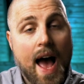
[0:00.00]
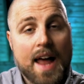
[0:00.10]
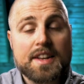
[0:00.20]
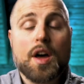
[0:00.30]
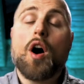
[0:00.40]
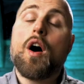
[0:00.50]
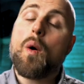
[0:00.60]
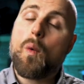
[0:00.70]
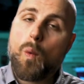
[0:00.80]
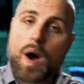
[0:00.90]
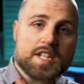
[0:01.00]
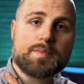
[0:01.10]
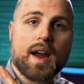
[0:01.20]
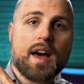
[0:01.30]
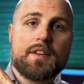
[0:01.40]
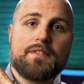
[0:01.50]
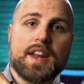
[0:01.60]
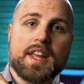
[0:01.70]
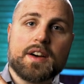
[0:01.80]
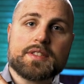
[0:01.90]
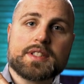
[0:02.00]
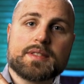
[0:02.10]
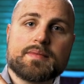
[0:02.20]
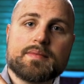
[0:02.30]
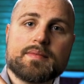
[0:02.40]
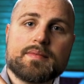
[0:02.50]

and watch my other videos.